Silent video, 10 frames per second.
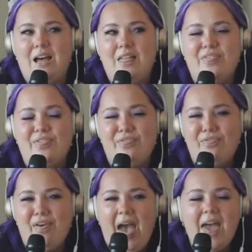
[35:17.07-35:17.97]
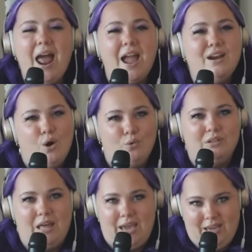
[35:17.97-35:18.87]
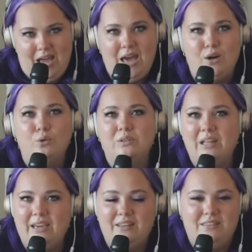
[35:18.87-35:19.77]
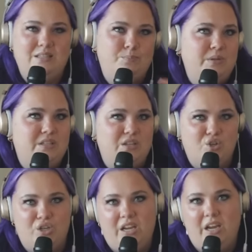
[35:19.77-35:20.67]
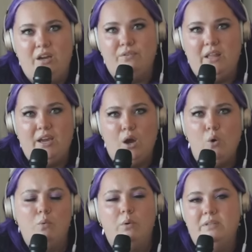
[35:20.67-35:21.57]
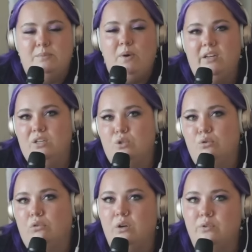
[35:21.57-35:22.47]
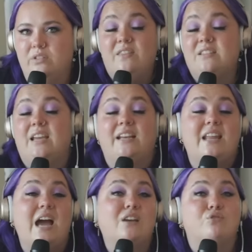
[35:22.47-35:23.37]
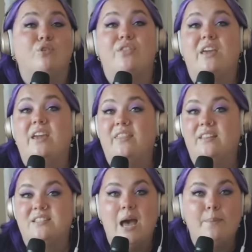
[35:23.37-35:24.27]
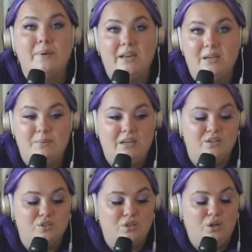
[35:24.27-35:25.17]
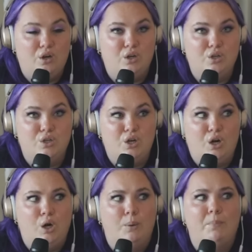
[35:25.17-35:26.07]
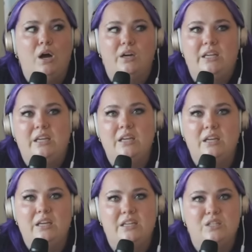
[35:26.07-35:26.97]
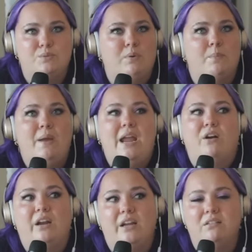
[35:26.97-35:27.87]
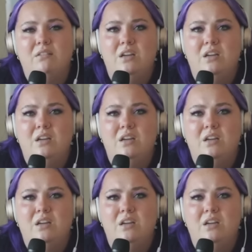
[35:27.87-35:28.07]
that I don't like. I don't like this positioning of like, oh, a woman's body is gross. This like natural thing that's happening because her body is preparing